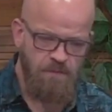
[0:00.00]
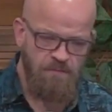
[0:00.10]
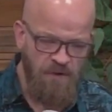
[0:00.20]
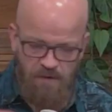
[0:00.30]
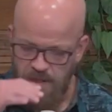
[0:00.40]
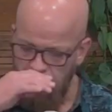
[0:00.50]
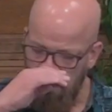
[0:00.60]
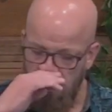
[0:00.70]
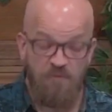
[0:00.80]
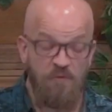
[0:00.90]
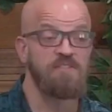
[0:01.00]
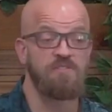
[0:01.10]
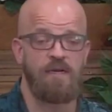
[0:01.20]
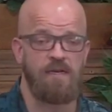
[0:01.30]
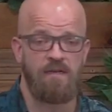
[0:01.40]
very
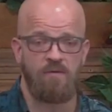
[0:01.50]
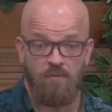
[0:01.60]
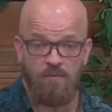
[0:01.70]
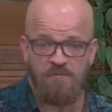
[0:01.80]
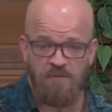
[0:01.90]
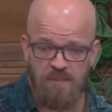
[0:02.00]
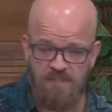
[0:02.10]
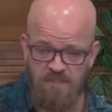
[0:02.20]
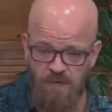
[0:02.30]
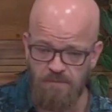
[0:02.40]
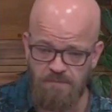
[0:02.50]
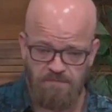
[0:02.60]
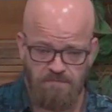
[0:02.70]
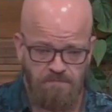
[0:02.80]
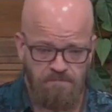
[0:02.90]
frustrated, rightfully so,
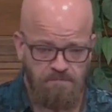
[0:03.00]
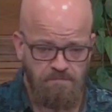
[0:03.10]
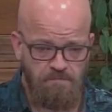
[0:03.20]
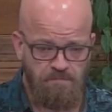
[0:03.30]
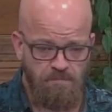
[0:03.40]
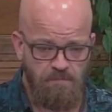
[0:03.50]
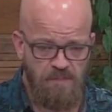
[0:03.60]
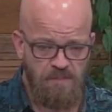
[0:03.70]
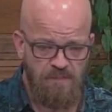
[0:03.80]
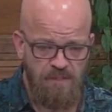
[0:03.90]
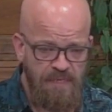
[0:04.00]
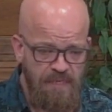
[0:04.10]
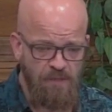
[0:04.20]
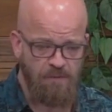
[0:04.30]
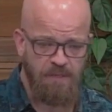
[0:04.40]
very
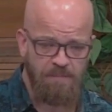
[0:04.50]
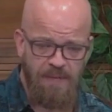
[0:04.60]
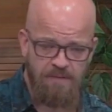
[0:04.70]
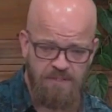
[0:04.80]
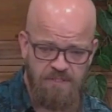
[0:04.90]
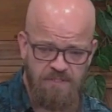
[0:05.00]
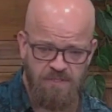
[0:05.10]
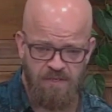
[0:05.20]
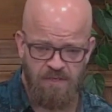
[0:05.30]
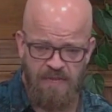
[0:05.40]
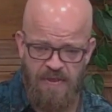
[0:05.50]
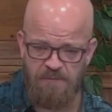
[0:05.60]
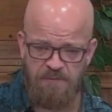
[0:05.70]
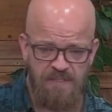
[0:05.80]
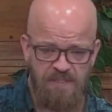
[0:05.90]
angry about how
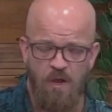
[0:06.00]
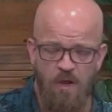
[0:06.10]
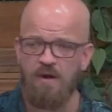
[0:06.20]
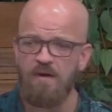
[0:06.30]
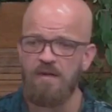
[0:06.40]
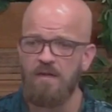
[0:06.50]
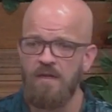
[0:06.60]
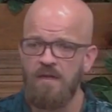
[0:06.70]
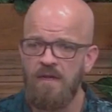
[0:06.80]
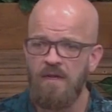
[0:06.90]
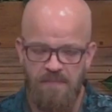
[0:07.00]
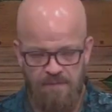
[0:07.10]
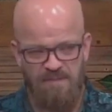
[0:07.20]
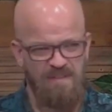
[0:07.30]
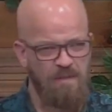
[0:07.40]
things are. And
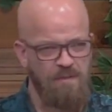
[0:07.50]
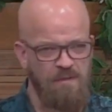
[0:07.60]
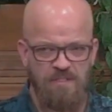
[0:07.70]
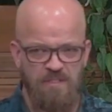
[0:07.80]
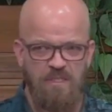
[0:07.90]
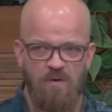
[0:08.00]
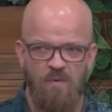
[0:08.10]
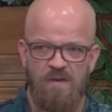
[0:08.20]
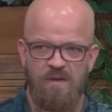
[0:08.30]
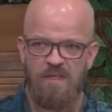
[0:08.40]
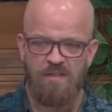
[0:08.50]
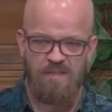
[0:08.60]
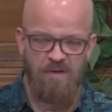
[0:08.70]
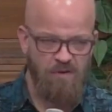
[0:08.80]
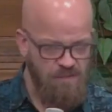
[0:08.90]
they're just unaware. They, they
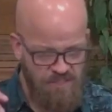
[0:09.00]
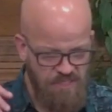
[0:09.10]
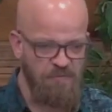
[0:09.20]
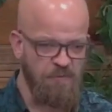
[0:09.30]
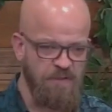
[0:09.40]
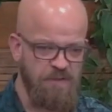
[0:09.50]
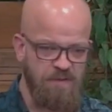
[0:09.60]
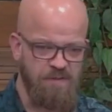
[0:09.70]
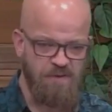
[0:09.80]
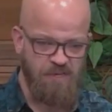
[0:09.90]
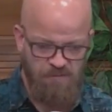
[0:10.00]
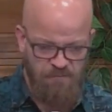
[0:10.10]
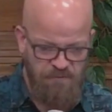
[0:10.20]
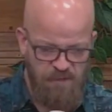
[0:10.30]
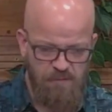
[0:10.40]
don't understand fully. They're, they're
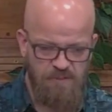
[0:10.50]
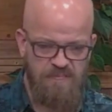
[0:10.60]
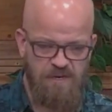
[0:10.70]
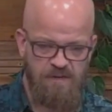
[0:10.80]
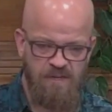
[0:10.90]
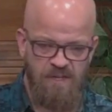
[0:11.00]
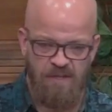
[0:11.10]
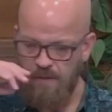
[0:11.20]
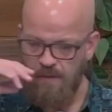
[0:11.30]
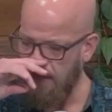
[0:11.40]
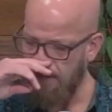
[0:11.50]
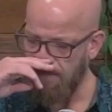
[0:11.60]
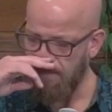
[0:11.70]
confused. They're, um,